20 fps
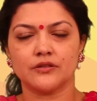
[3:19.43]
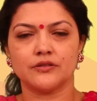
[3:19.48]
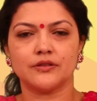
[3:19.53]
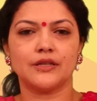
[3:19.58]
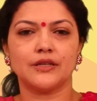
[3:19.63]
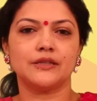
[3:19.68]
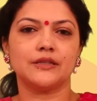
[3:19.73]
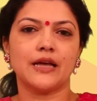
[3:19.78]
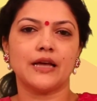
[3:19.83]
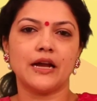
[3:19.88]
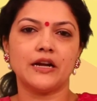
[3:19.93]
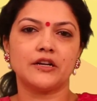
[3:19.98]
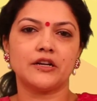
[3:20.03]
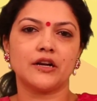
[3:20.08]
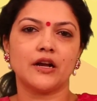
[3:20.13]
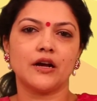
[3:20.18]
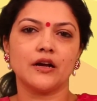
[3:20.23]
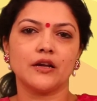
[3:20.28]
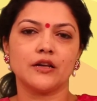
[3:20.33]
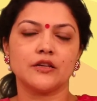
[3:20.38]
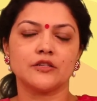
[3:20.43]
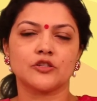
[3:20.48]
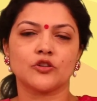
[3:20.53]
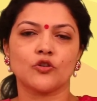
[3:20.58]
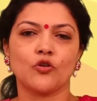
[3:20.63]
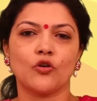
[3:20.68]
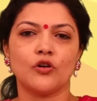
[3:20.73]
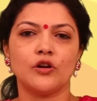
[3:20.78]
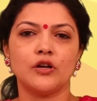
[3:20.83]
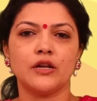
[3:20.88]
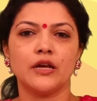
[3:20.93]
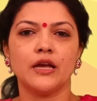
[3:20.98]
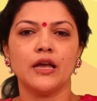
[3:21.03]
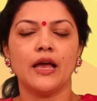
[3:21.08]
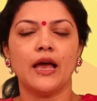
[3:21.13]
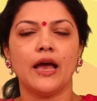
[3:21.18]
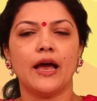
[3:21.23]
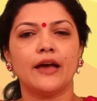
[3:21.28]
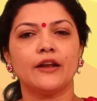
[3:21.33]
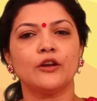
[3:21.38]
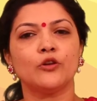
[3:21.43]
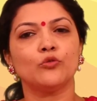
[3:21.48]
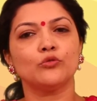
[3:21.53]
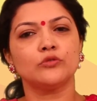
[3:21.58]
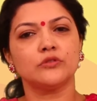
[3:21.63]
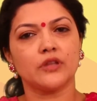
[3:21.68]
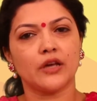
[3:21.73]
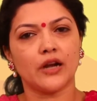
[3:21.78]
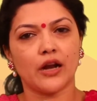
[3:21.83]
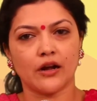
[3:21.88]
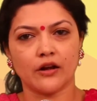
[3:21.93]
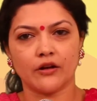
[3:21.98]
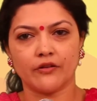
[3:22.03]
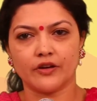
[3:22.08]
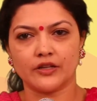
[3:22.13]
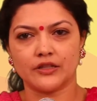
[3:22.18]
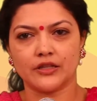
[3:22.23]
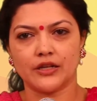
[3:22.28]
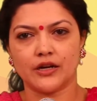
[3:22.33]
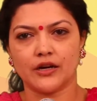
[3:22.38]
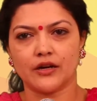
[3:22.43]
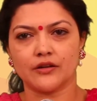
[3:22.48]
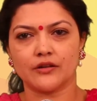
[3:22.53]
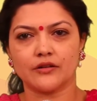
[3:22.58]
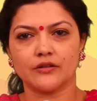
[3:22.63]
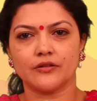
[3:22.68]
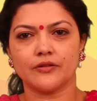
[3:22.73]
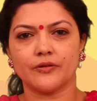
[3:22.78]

then that rag is called an uttarangvadi rag.